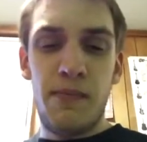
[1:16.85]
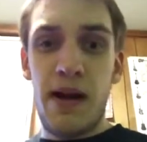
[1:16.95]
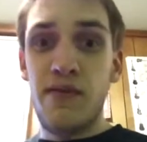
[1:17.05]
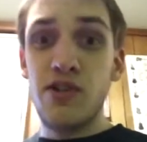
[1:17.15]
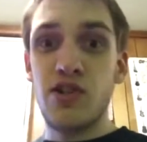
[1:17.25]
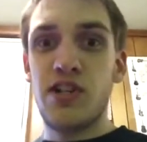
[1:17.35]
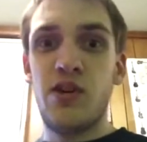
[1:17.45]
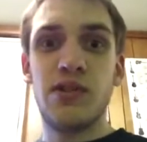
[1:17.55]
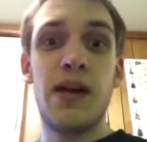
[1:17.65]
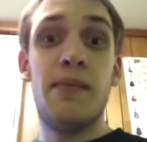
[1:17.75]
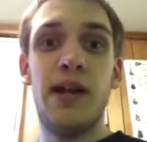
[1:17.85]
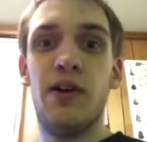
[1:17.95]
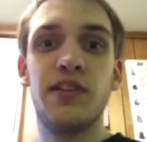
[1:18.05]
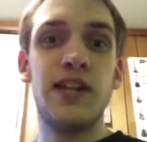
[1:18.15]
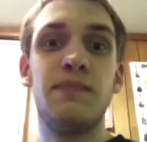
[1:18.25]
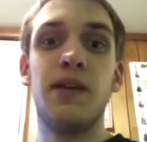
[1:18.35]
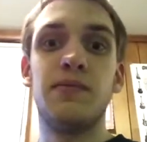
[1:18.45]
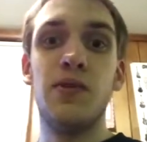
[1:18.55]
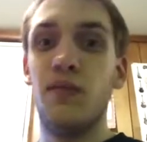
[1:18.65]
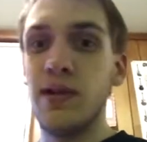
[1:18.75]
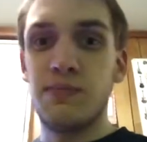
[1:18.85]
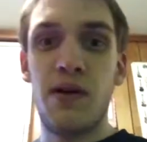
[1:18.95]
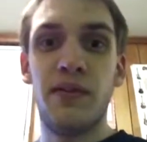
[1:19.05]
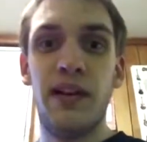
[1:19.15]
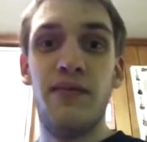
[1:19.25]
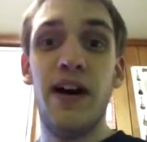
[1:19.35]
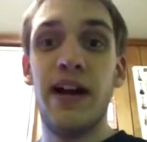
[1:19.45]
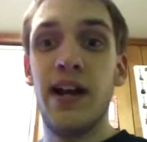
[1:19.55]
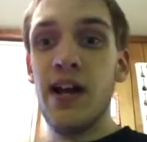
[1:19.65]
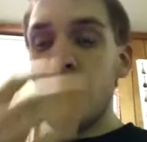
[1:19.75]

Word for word: I mean, I've used Yosemite on this laptop too. It runs perfectly fine.